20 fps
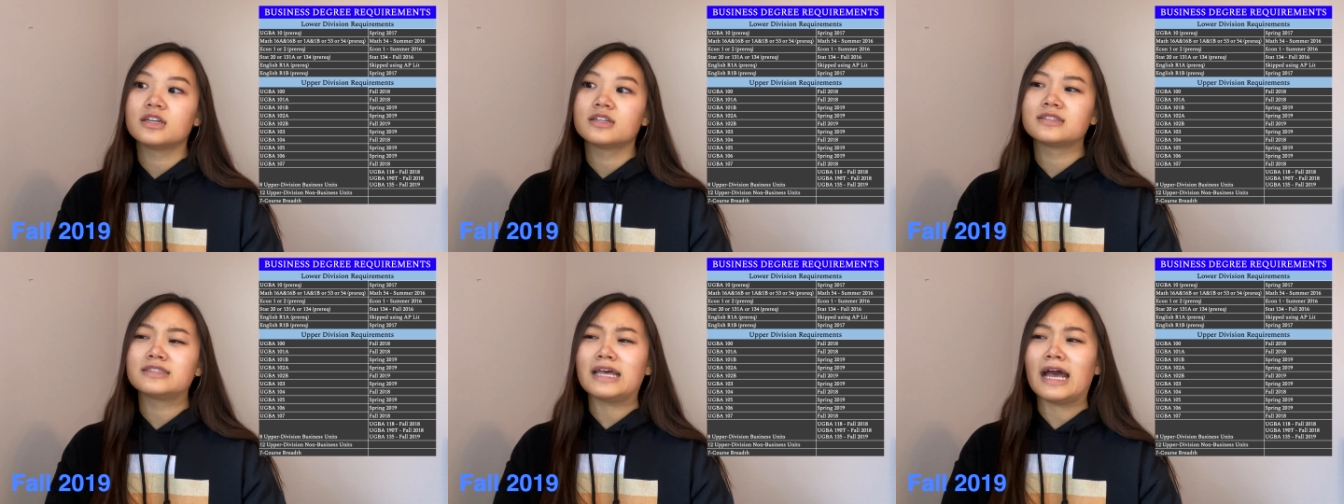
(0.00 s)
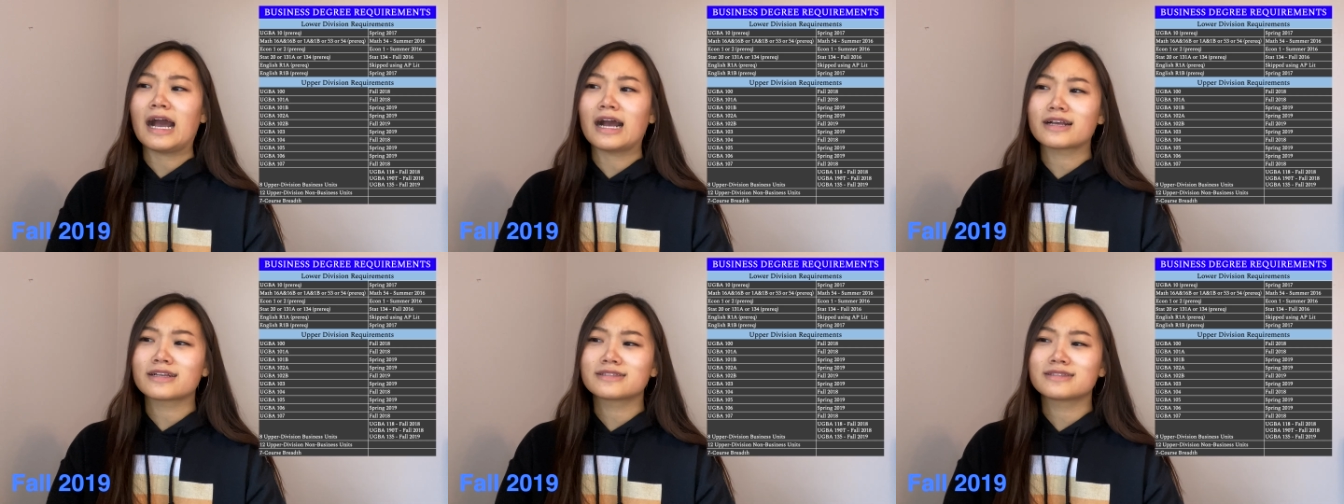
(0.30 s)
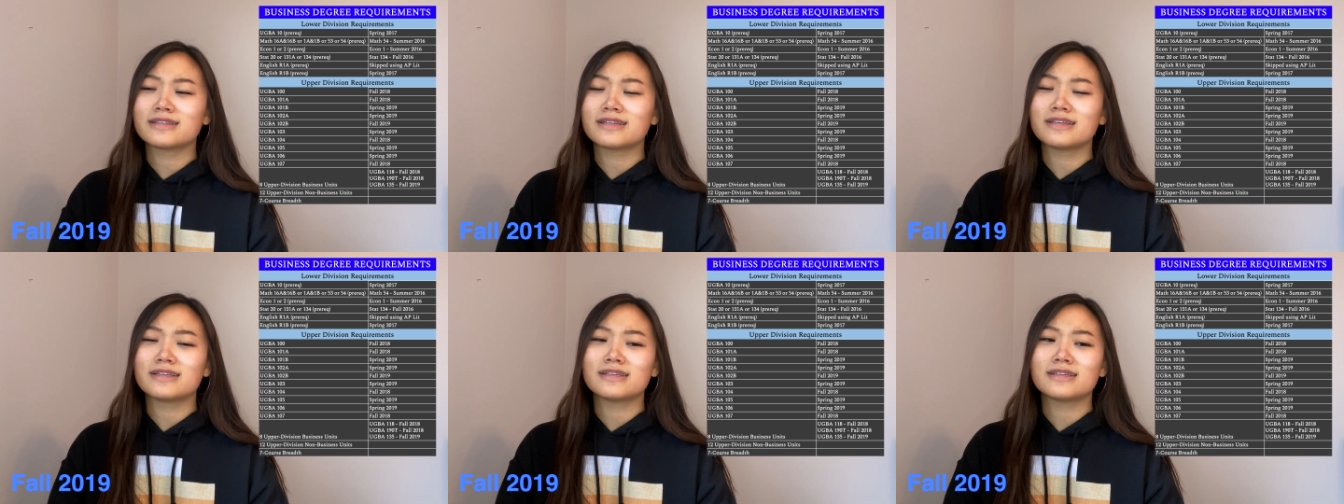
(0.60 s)

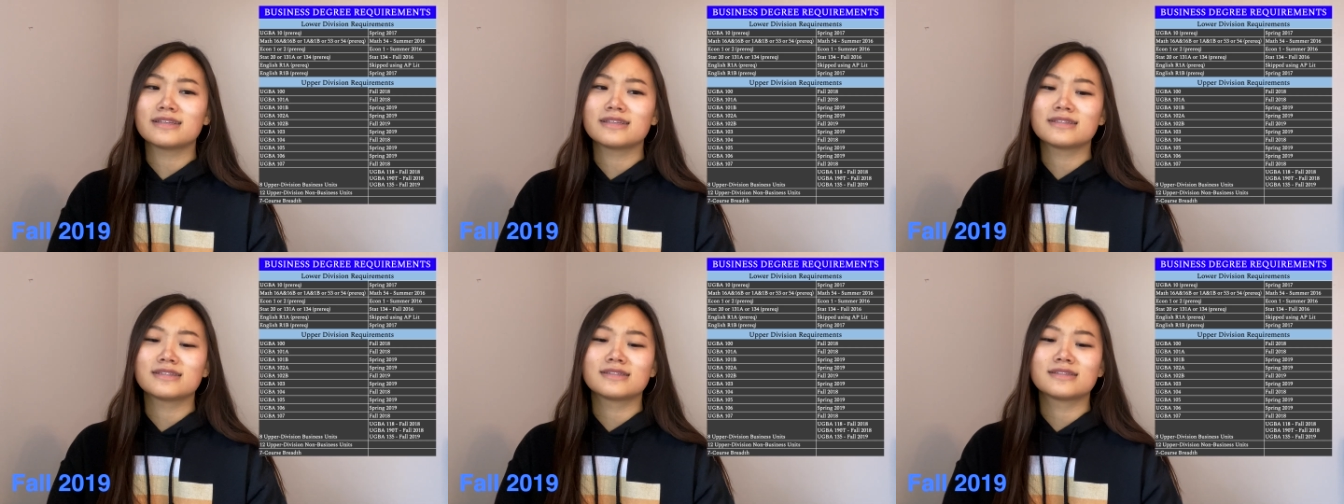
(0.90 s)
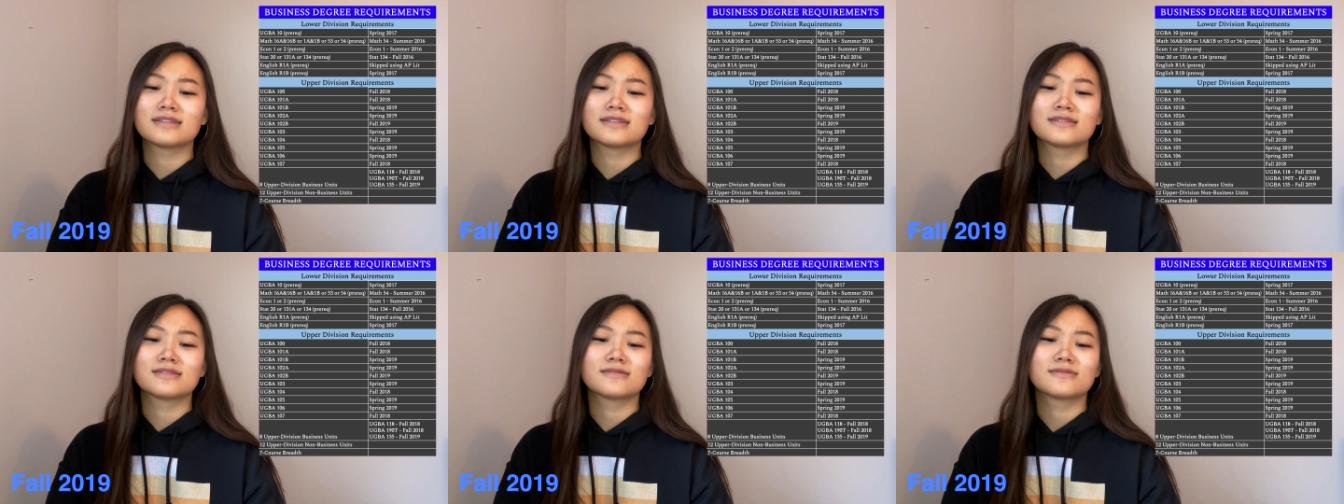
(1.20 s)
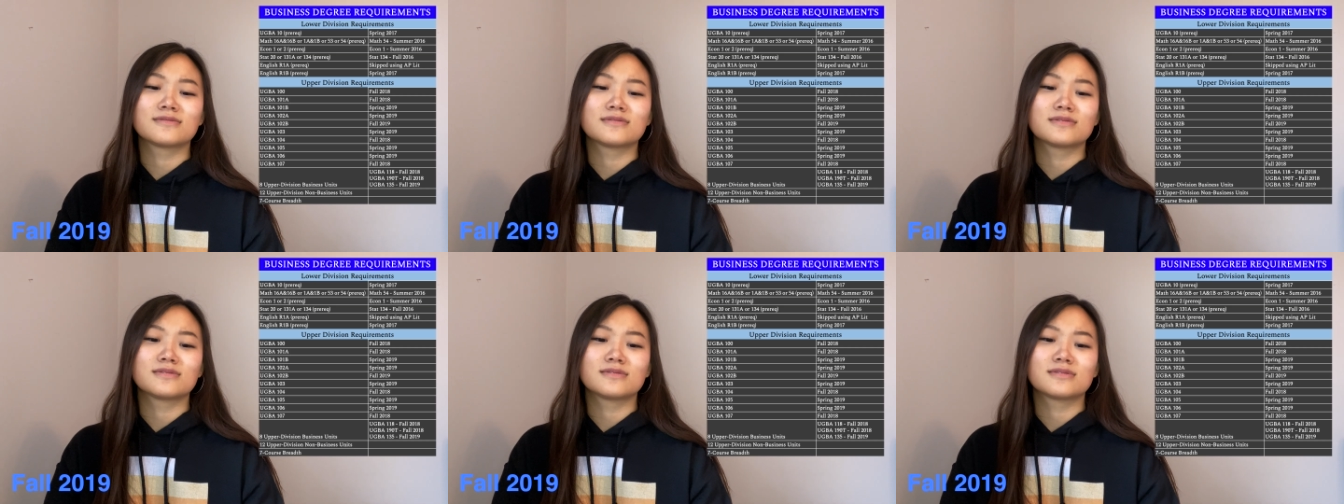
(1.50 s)
taxes,
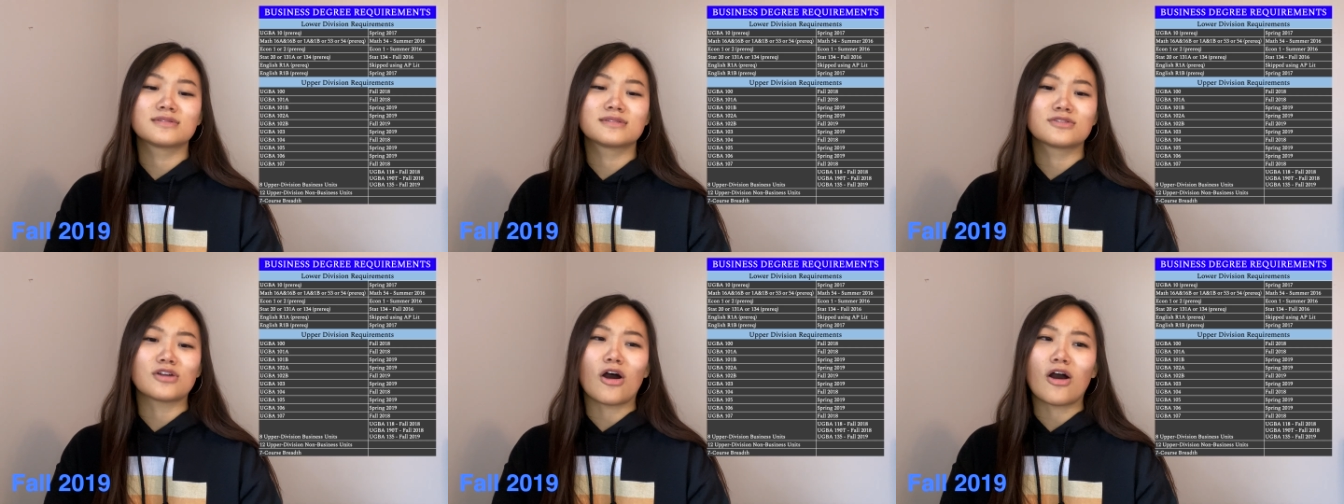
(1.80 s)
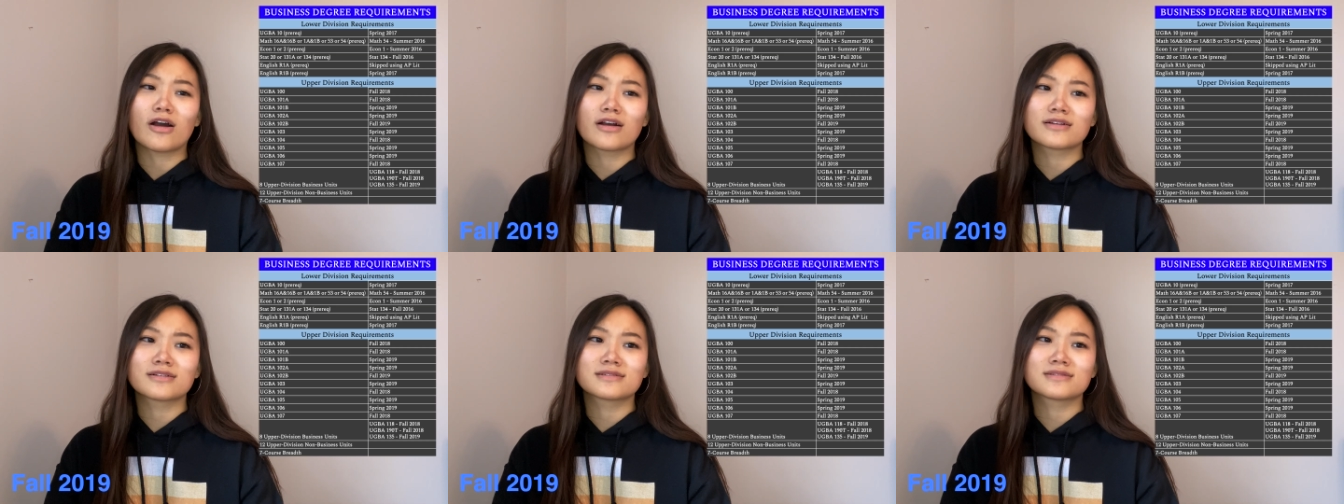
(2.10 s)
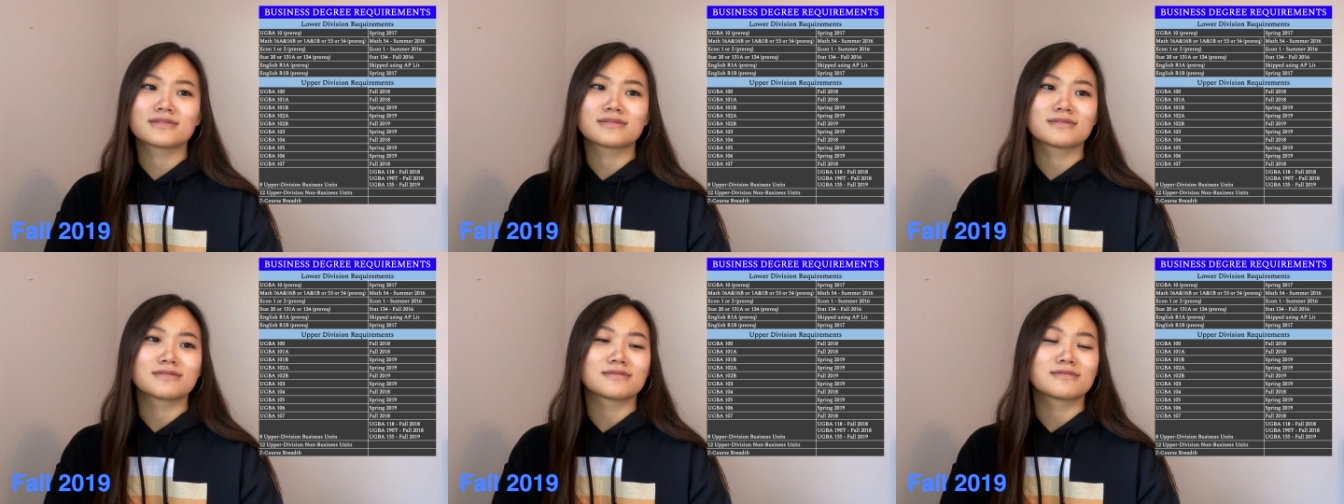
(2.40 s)

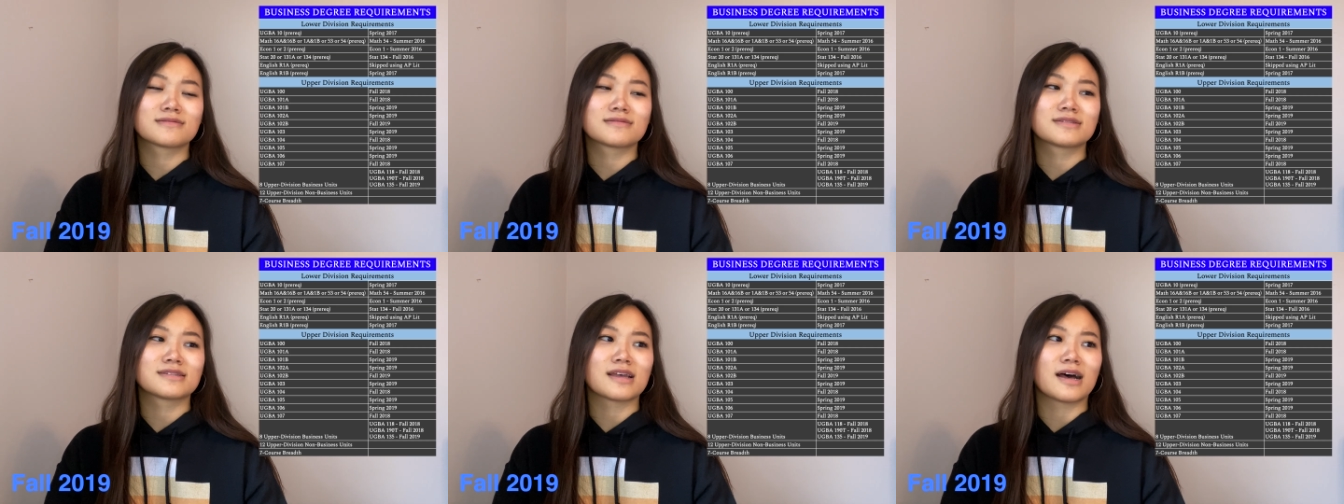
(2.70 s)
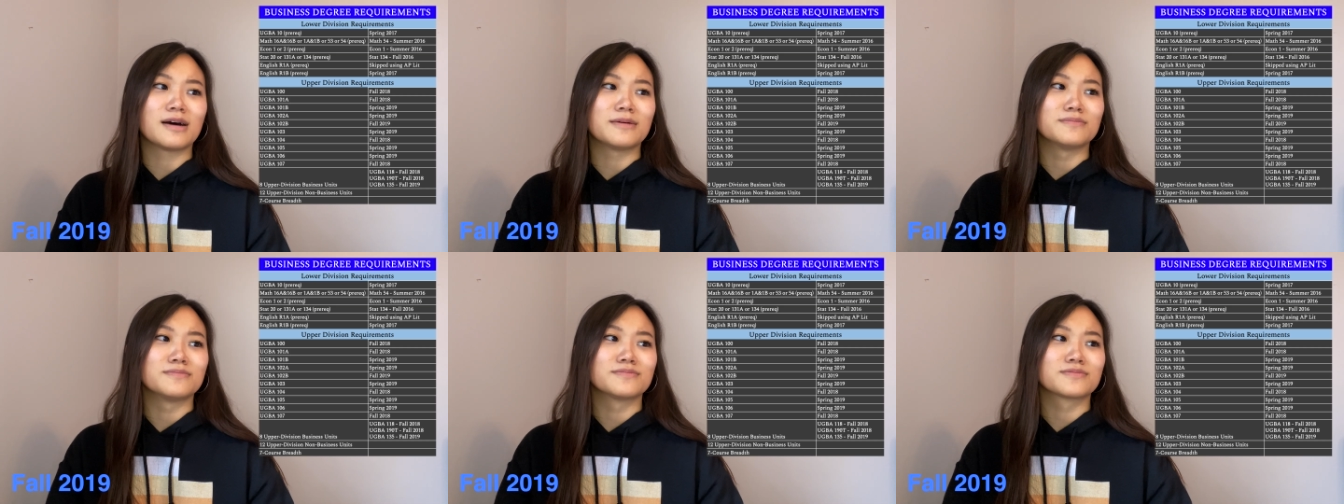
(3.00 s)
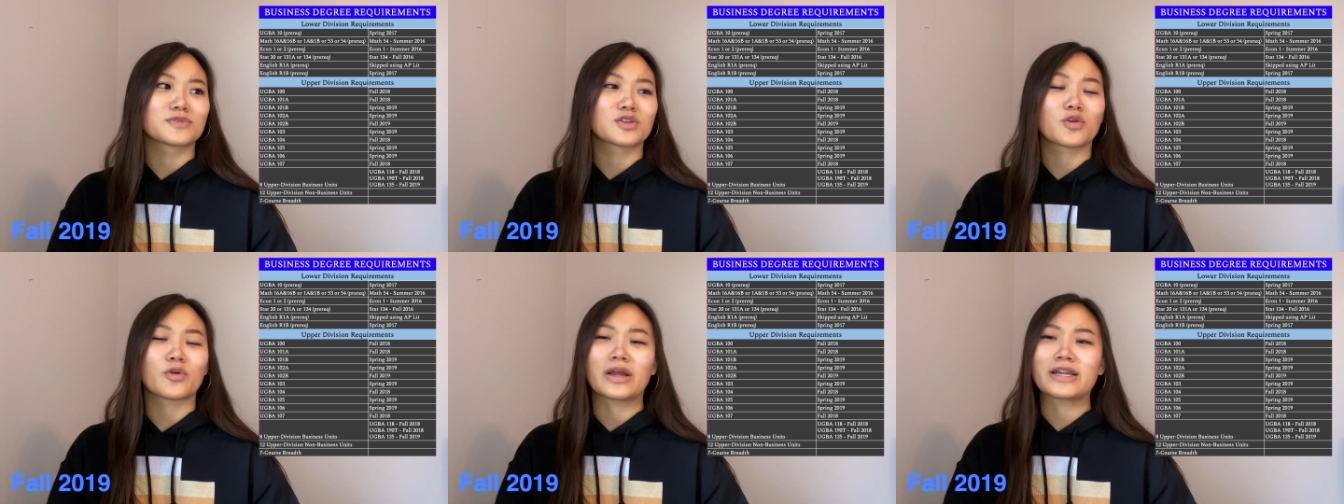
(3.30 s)
stocks,
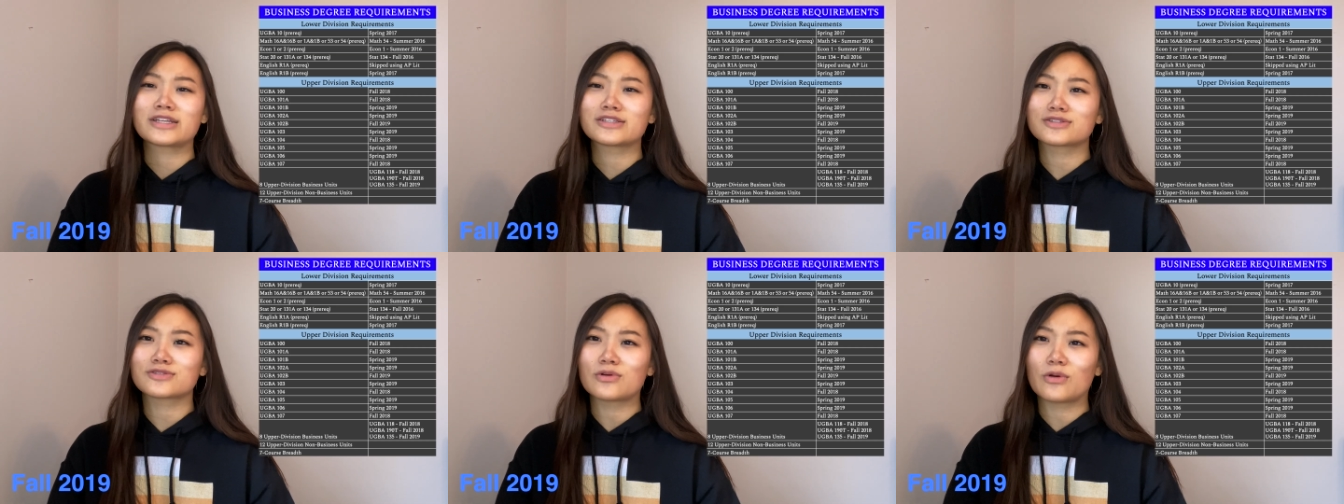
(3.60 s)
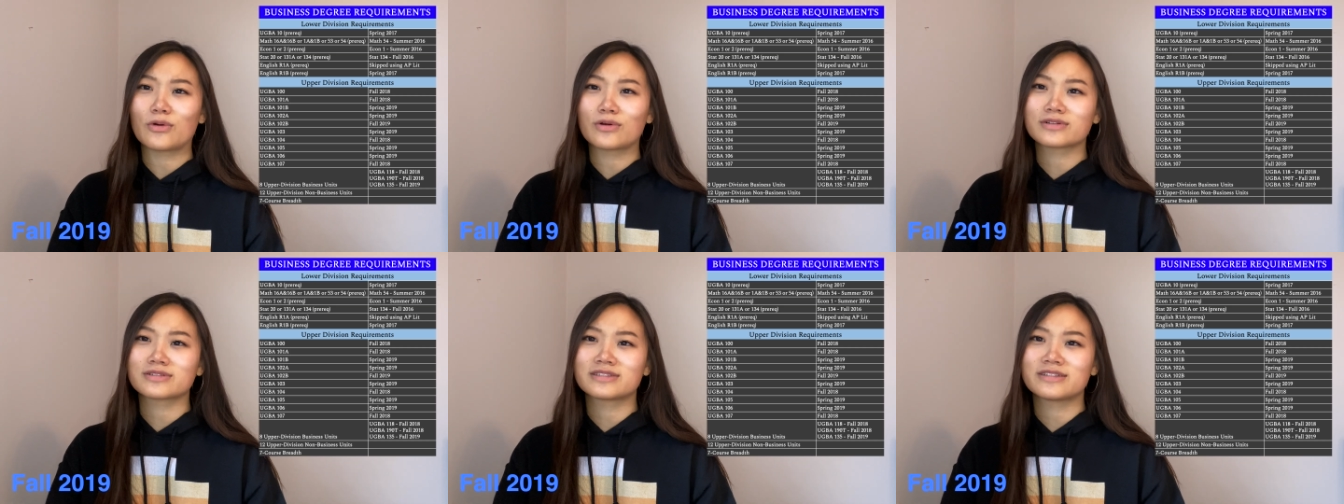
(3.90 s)
credit scores,